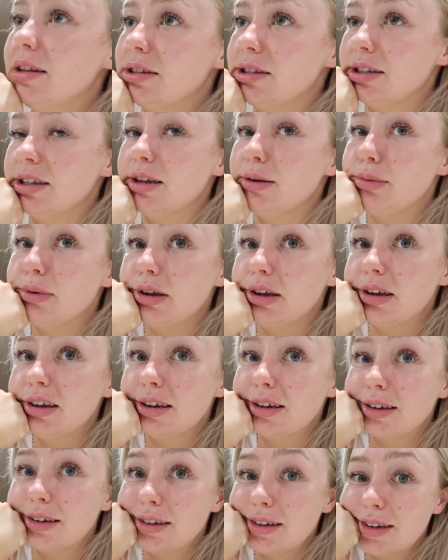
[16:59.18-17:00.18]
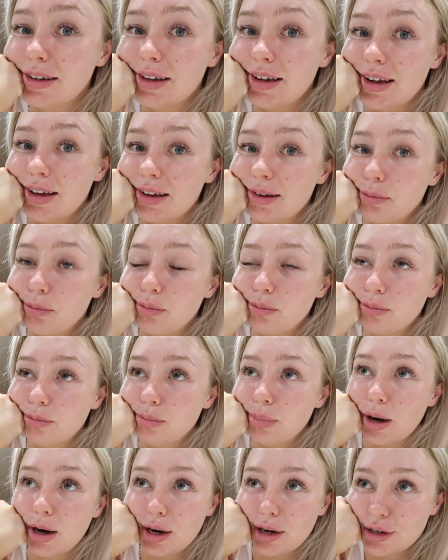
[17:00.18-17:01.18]
and sleep here,
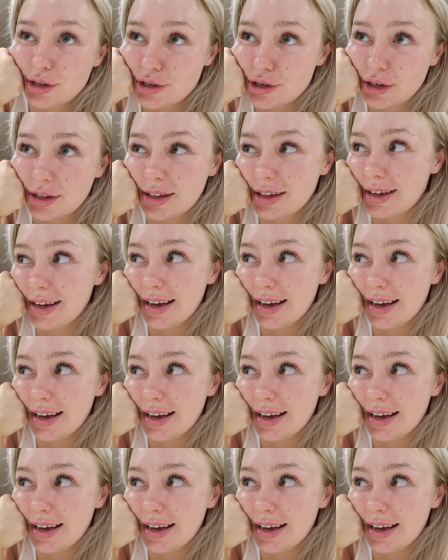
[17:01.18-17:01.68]
partially